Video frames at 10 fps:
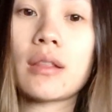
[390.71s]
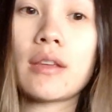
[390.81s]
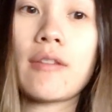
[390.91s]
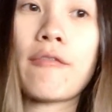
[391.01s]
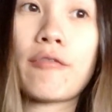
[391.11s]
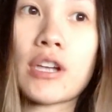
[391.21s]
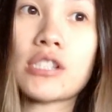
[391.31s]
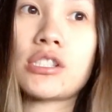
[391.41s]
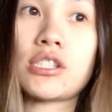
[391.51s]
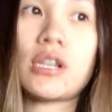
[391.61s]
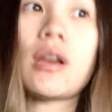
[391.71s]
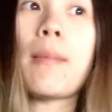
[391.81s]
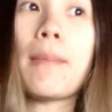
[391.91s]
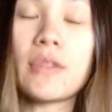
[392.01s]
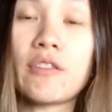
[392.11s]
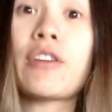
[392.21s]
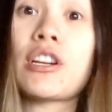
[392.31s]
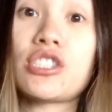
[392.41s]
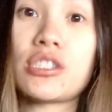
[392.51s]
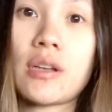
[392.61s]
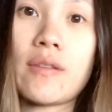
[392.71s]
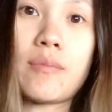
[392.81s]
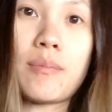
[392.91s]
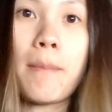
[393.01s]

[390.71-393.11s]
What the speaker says: the freshest of